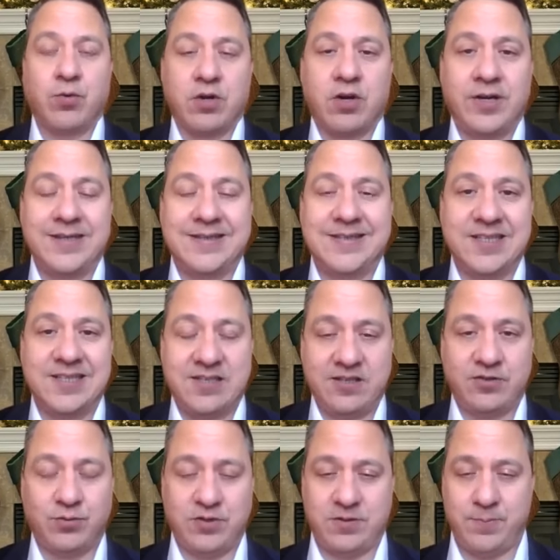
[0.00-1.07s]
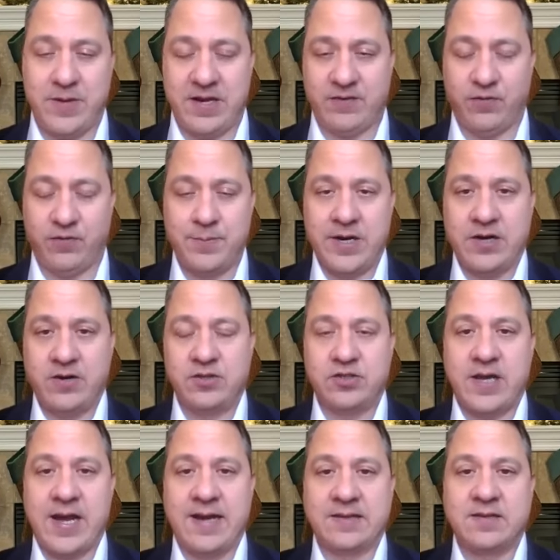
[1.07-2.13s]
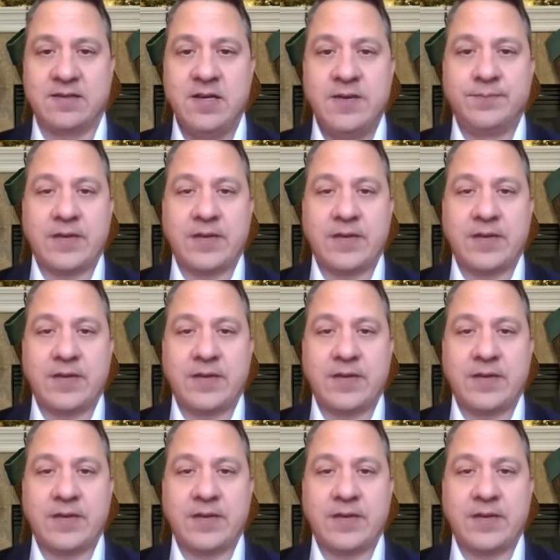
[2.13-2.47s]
We're calling it the Disrespect for Marriage Act.